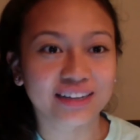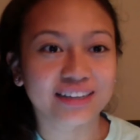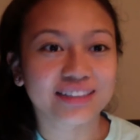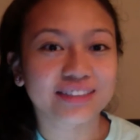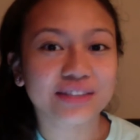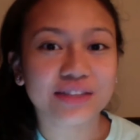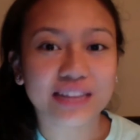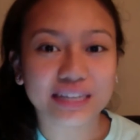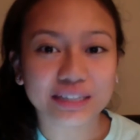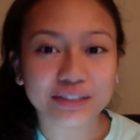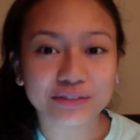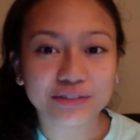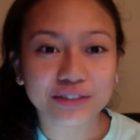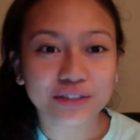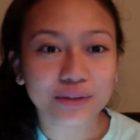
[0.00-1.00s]
So thank you
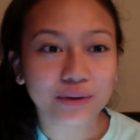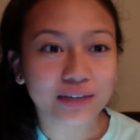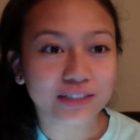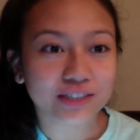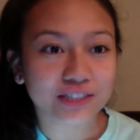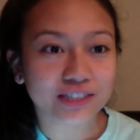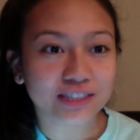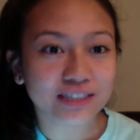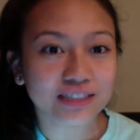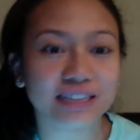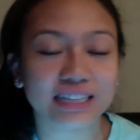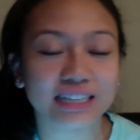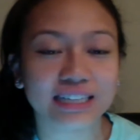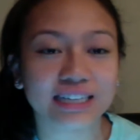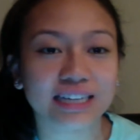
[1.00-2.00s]
for your question.
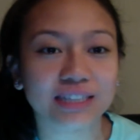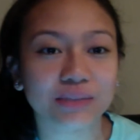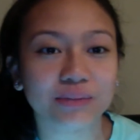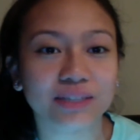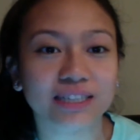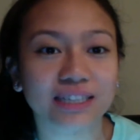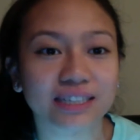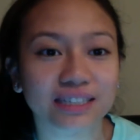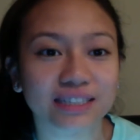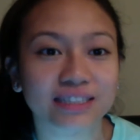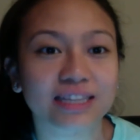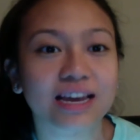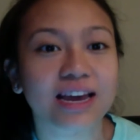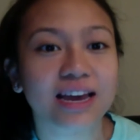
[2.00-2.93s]
The next one is,